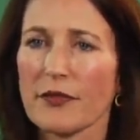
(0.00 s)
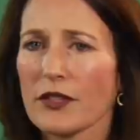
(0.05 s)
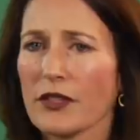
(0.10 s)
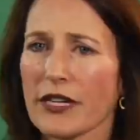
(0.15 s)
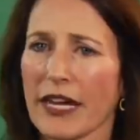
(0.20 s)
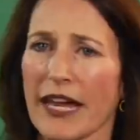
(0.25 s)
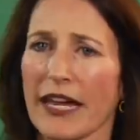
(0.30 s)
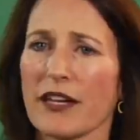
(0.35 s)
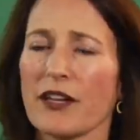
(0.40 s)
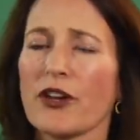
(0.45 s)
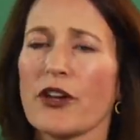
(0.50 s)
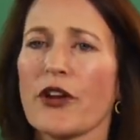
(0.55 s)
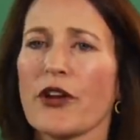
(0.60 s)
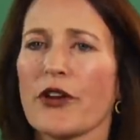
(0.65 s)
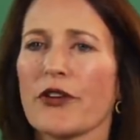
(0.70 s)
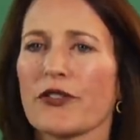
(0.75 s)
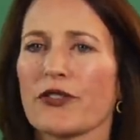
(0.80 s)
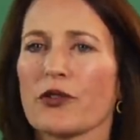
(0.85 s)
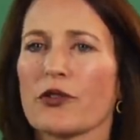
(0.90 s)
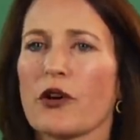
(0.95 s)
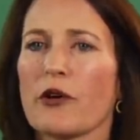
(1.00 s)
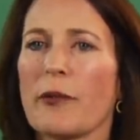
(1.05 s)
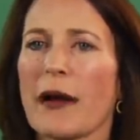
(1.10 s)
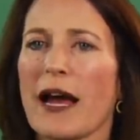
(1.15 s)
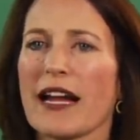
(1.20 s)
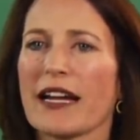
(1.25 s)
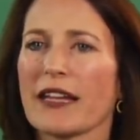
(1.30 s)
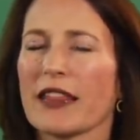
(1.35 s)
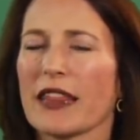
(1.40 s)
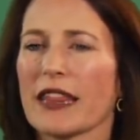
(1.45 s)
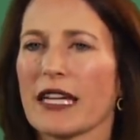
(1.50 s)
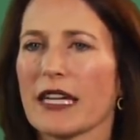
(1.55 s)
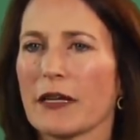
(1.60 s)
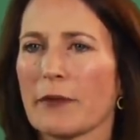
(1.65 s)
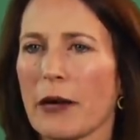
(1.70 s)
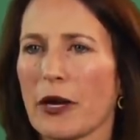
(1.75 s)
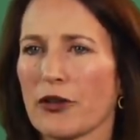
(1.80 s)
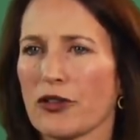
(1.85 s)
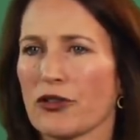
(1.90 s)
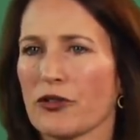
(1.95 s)
Okay, so go back and think
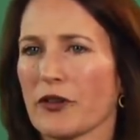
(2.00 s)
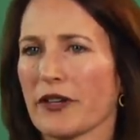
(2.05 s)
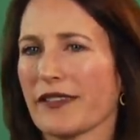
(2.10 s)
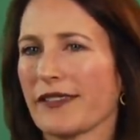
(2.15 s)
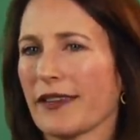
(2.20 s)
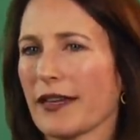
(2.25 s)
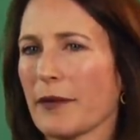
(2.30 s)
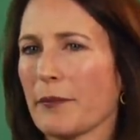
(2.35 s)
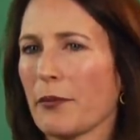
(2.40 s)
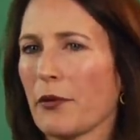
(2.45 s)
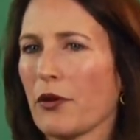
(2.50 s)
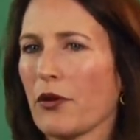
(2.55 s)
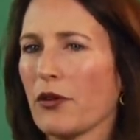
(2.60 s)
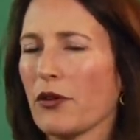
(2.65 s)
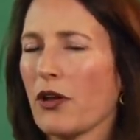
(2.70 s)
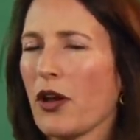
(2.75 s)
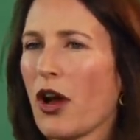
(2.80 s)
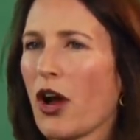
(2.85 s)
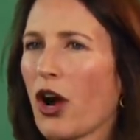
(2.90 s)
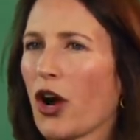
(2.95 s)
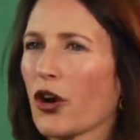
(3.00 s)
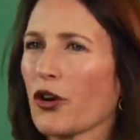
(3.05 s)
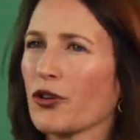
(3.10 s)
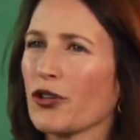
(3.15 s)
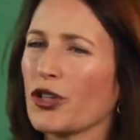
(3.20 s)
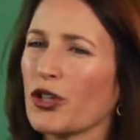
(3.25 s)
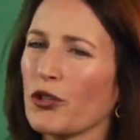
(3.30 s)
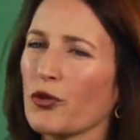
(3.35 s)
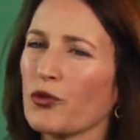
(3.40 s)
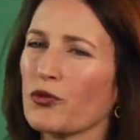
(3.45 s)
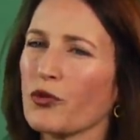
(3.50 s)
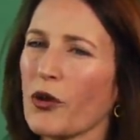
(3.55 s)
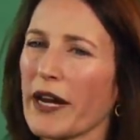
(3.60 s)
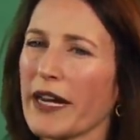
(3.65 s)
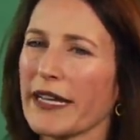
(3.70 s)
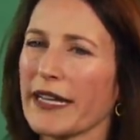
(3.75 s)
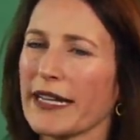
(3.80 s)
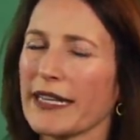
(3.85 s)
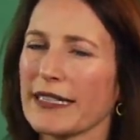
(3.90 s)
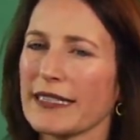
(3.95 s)
about your example. Are you
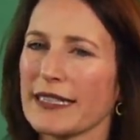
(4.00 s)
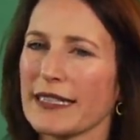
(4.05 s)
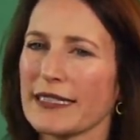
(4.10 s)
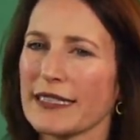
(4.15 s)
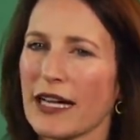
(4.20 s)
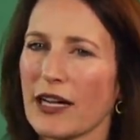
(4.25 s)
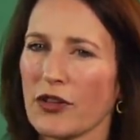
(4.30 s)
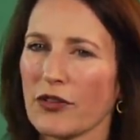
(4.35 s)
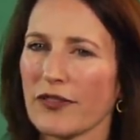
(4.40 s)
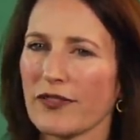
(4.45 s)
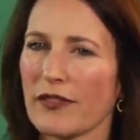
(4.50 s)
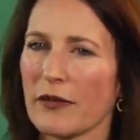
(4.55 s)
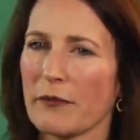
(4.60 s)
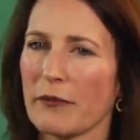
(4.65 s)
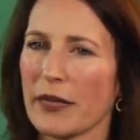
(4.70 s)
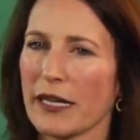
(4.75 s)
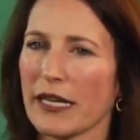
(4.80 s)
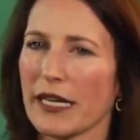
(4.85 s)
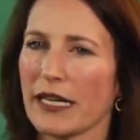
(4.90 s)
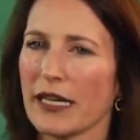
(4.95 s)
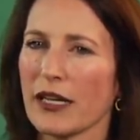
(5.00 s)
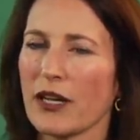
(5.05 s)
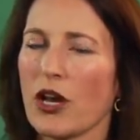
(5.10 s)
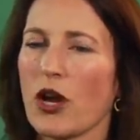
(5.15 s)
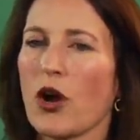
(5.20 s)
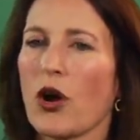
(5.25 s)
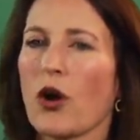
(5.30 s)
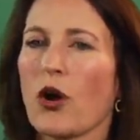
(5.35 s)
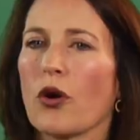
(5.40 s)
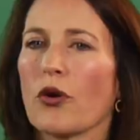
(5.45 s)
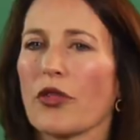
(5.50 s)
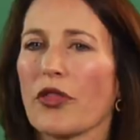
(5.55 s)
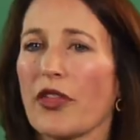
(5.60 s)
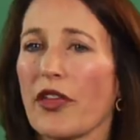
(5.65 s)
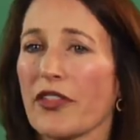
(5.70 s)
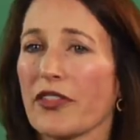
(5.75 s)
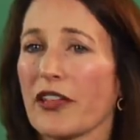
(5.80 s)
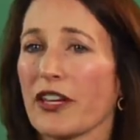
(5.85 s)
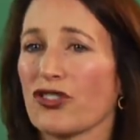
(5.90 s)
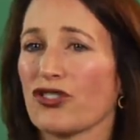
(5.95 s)
writing to tell somebody
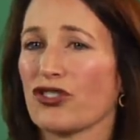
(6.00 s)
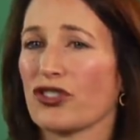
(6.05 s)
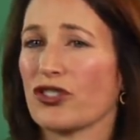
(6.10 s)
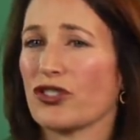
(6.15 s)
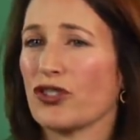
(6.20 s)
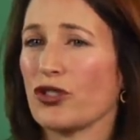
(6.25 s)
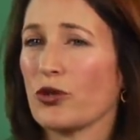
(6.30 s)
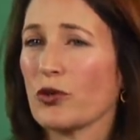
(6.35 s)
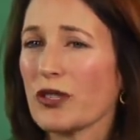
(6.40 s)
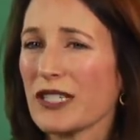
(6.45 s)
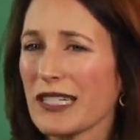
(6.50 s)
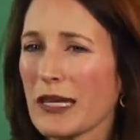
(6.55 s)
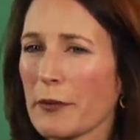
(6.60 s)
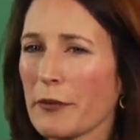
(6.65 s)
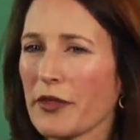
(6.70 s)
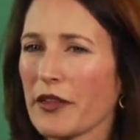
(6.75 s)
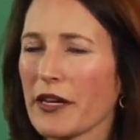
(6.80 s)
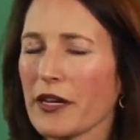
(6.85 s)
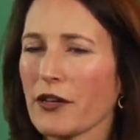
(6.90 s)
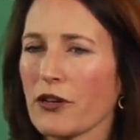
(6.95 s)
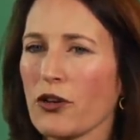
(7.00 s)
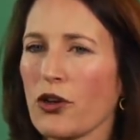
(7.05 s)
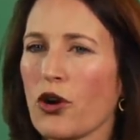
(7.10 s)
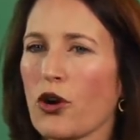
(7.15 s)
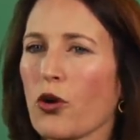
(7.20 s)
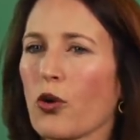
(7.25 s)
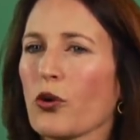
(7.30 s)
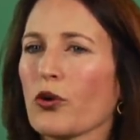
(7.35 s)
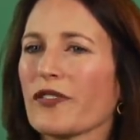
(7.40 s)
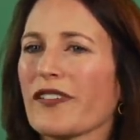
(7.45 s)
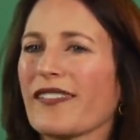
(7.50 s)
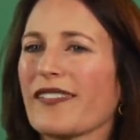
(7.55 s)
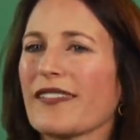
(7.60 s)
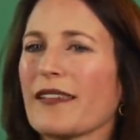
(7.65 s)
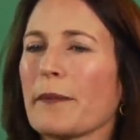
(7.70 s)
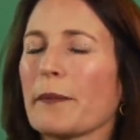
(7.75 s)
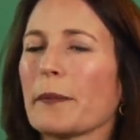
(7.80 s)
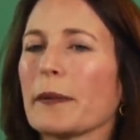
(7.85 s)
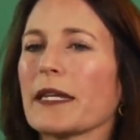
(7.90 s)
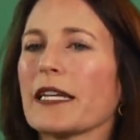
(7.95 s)
that they should do something or
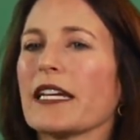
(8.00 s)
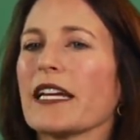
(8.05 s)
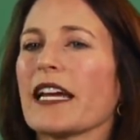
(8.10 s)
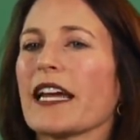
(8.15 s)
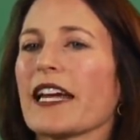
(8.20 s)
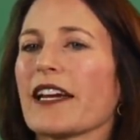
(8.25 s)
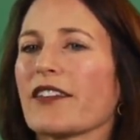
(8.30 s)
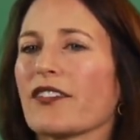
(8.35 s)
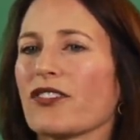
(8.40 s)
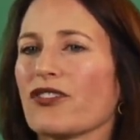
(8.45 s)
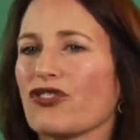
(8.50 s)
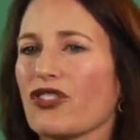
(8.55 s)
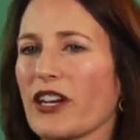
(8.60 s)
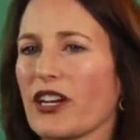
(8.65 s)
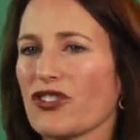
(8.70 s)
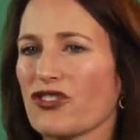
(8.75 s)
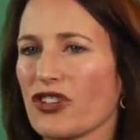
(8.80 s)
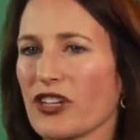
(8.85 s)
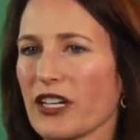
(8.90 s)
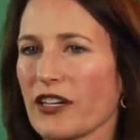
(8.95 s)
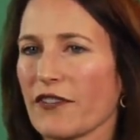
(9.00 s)
simply exchanging